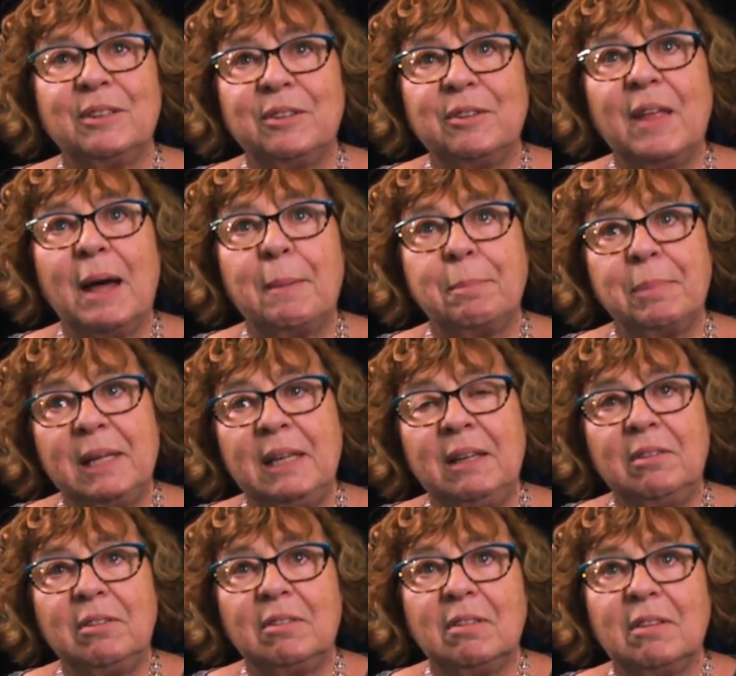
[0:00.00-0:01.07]
to that
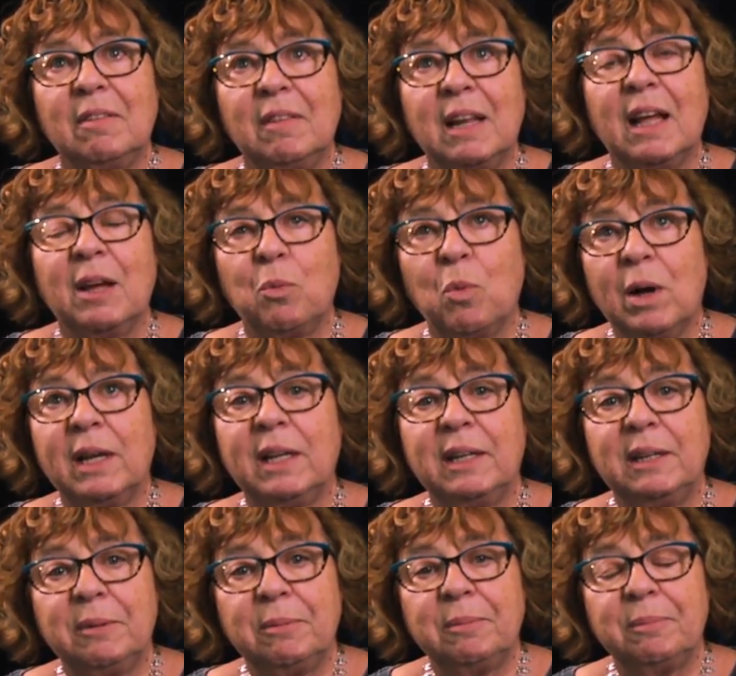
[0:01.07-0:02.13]
peace that I wanted.